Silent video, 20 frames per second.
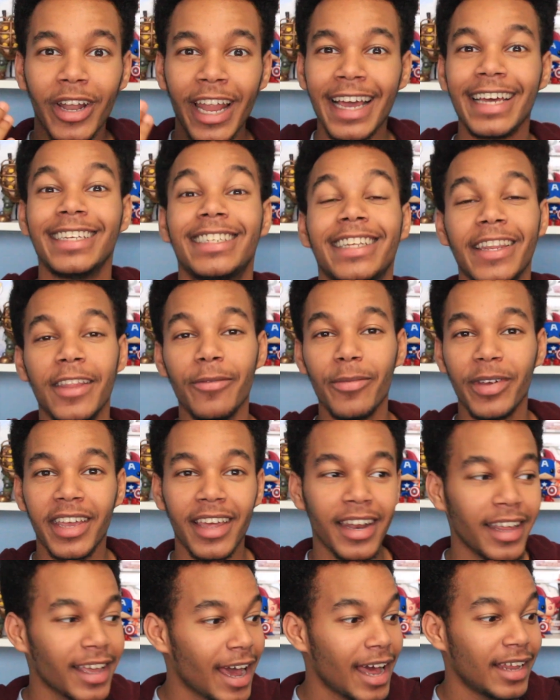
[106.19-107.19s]
But like I said at the
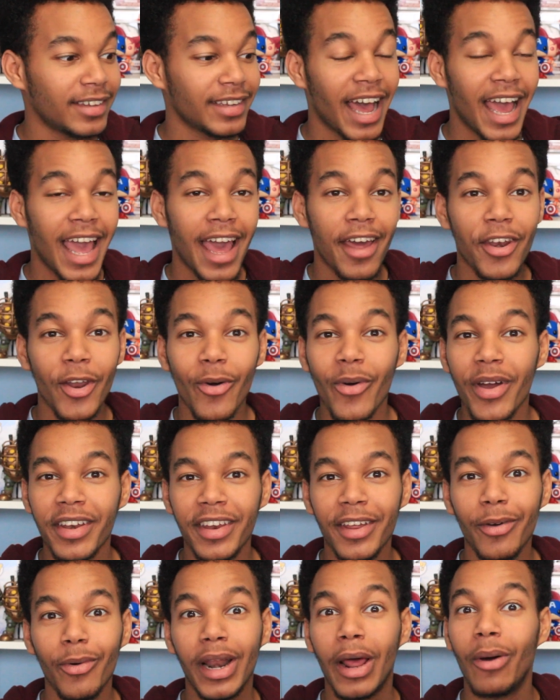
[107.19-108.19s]
beginning, guys, I had no
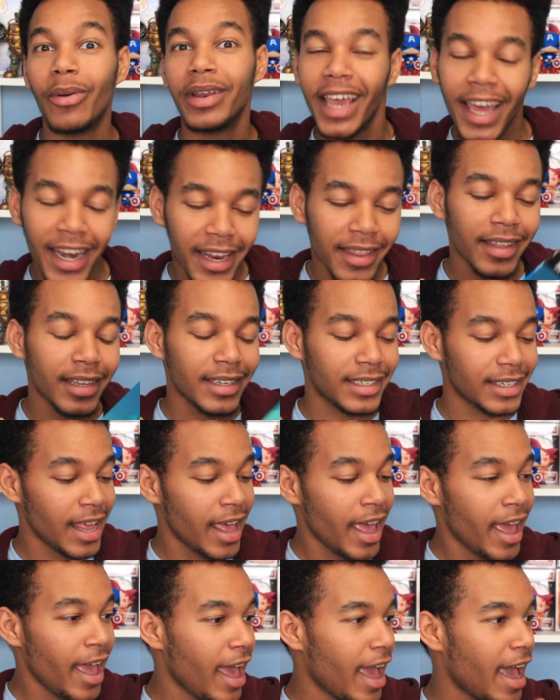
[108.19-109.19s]
idea what I would get in this.
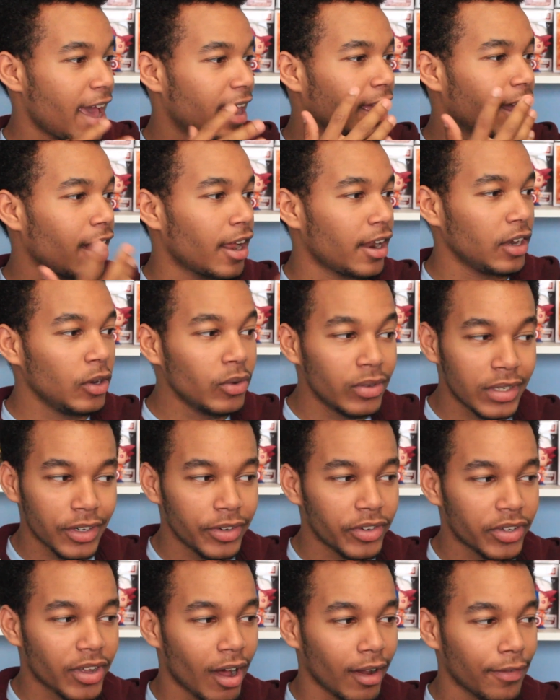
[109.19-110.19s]
And I got a new
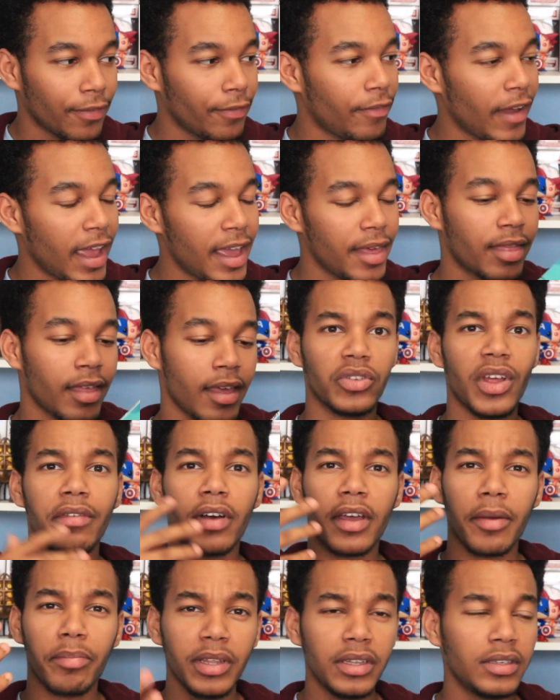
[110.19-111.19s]
series called Faith. So I
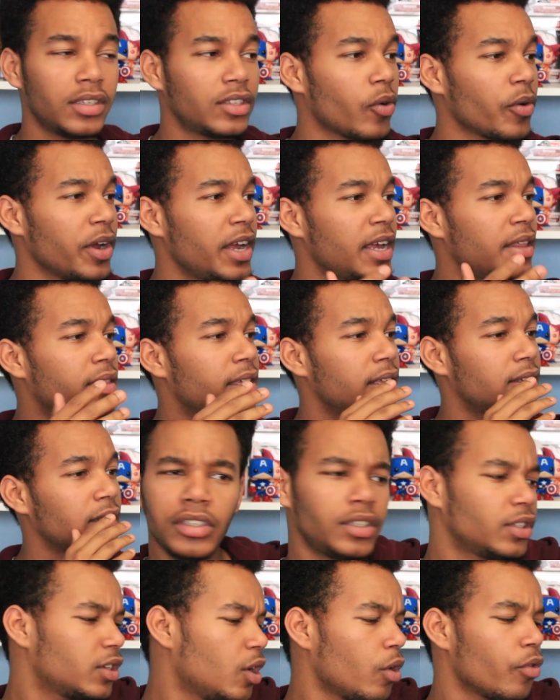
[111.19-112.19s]
have a complete story in this.
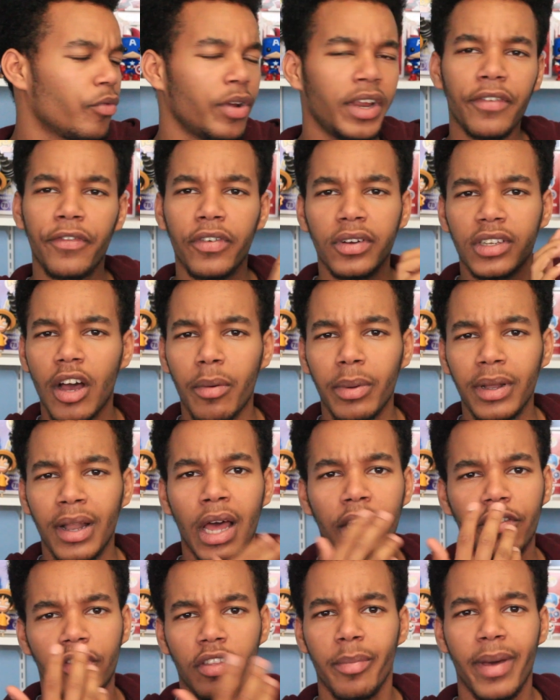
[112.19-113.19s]
I'll just go and read the first couple
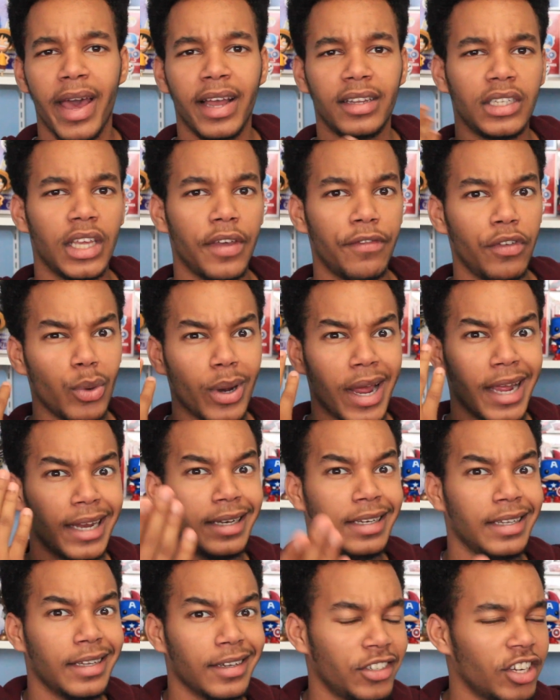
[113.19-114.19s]
lines in the back to give you an
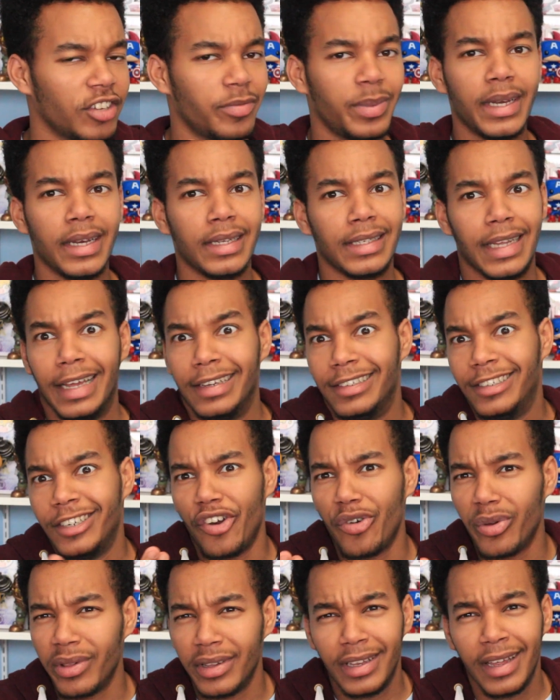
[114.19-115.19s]
idea, just because I
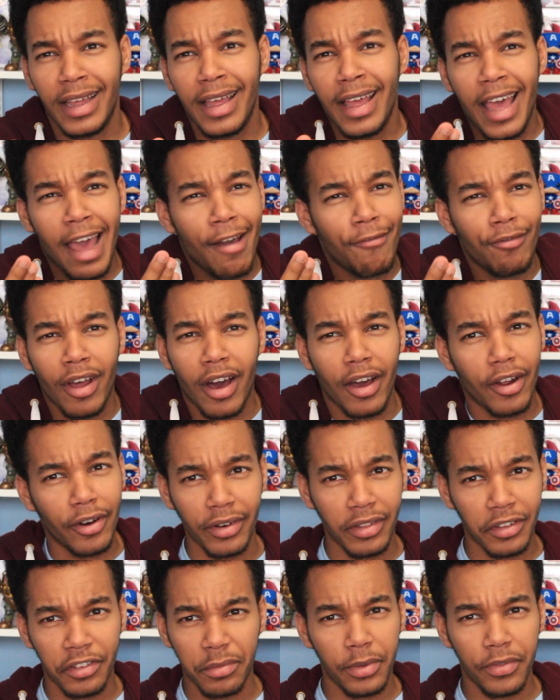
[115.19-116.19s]
generally have not
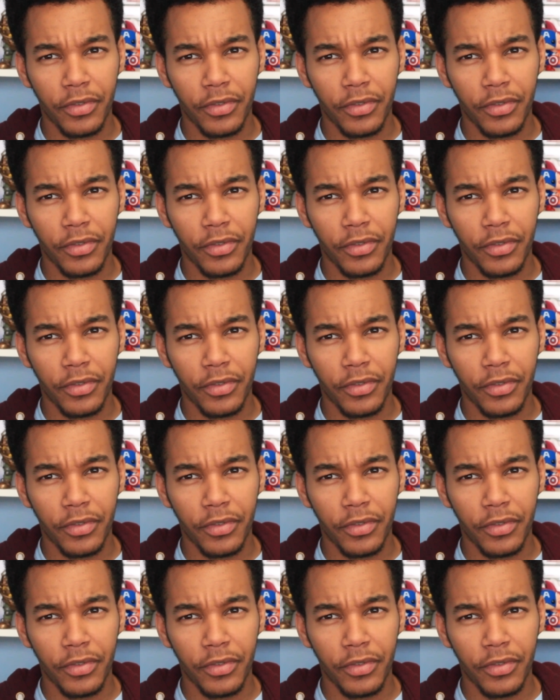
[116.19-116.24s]
heard of this